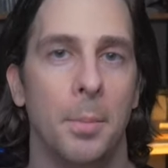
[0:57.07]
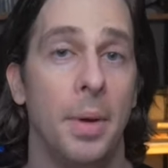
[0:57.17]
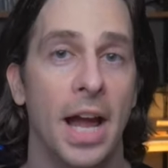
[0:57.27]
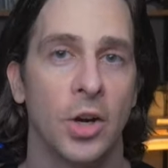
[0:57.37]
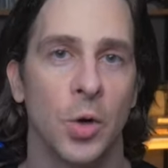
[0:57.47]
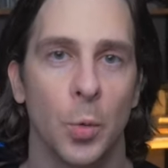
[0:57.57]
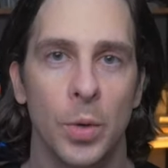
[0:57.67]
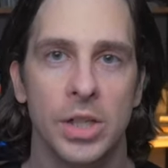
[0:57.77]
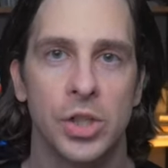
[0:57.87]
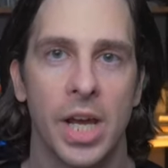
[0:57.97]
Packer,
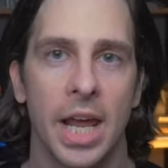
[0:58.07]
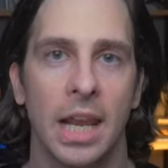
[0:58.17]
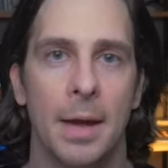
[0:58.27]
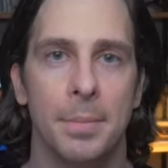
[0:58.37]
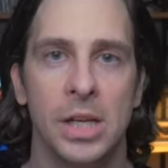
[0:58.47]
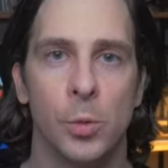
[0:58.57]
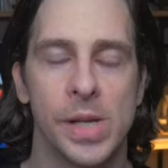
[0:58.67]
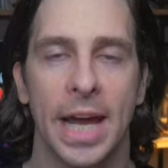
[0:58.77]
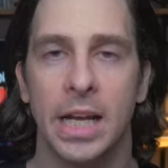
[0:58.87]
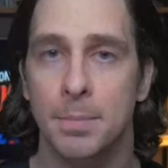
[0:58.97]
which can let me
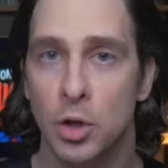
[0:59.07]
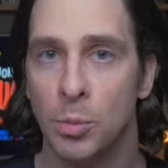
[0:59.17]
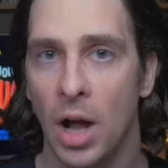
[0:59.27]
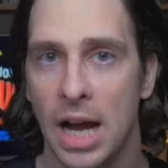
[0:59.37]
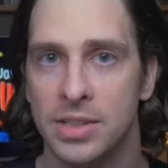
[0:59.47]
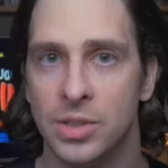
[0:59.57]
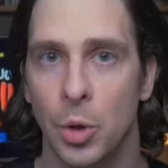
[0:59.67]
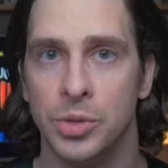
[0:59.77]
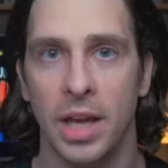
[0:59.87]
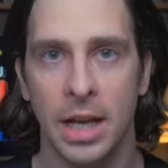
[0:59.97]
create immutable
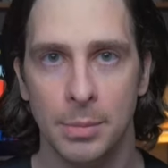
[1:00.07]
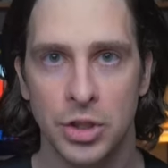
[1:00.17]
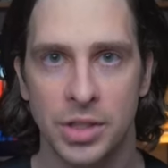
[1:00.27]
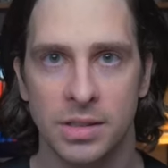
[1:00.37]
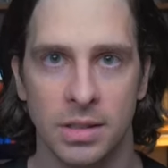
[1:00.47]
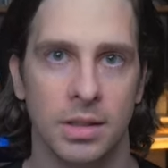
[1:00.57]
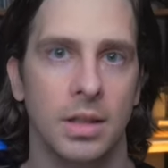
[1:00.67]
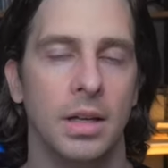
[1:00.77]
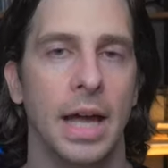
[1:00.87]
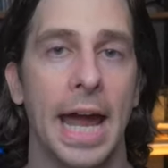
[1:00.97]
ISOs and images.
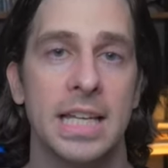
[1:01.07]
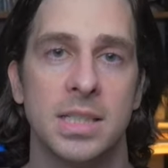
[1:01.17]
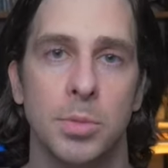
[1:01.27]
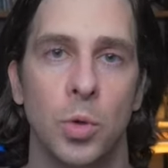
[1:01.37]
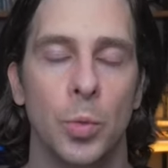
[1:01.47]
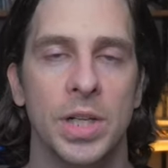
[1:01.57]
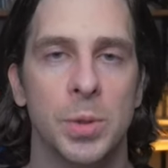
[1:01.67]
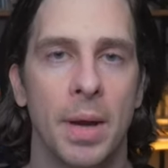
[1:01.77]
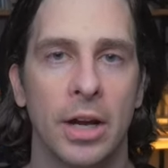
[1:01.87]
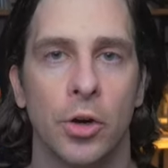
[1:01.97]
Ansible,
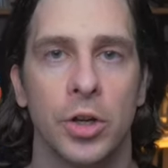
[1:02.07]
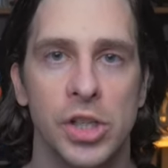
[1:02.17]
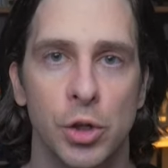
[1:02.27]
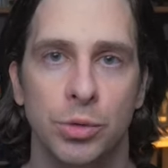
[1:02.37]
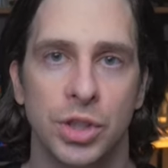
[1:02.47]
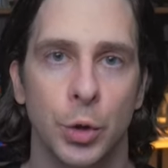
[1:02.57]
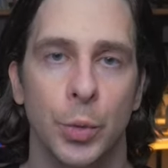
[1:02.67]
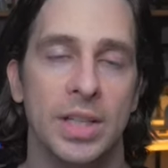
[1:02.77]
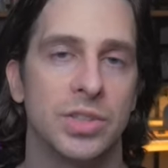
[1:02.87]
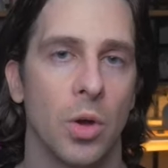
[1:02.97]
which Packer can use to
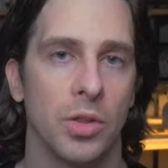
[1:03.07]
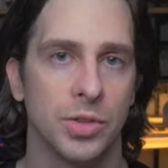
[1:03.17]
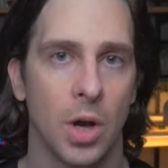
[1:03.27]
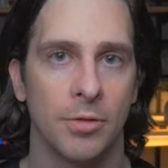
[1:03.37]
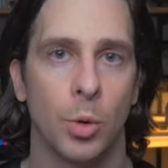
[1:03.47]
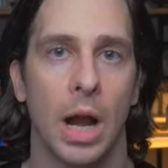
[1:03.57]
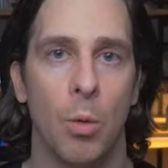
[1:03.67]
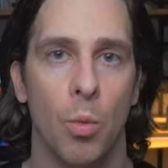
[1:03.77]
install the software I